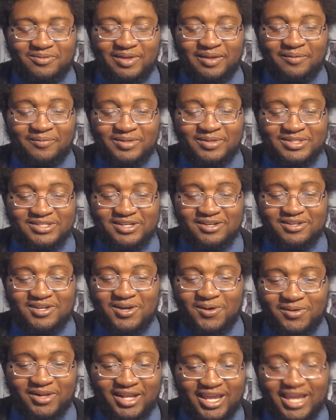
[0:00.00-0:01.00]
and we saw
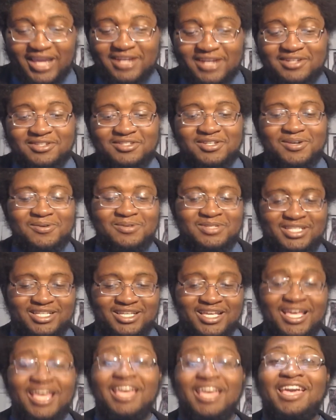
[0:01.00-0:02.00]
Coda and Soji,
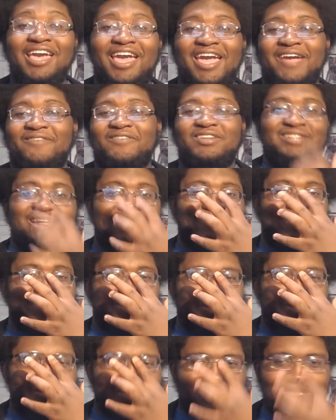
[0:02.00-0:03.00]
every time they
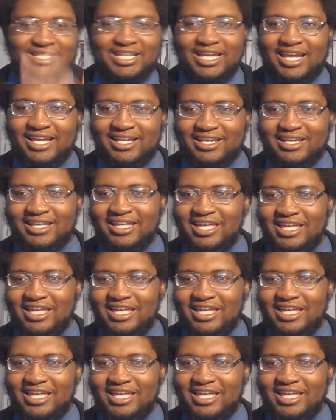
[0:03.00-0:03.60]
do an attack,